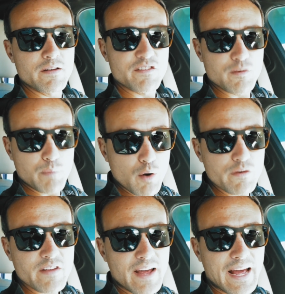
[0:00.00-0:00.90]
is
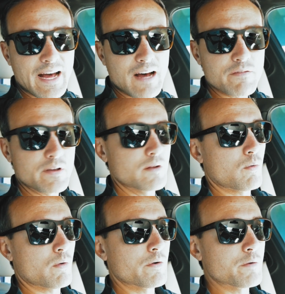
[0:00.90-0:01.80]
supposed to have in
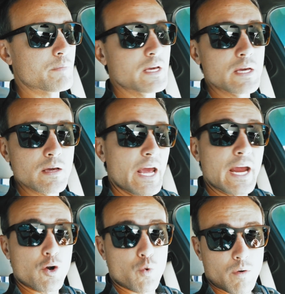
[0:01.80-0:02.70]
order to be
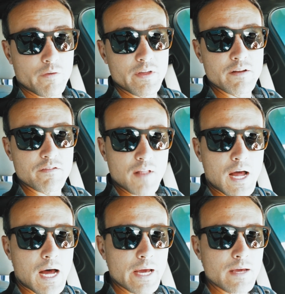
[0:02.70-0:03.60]
airworthy to
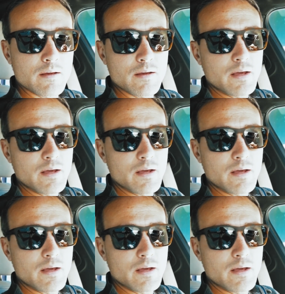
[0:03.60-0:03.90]
fly.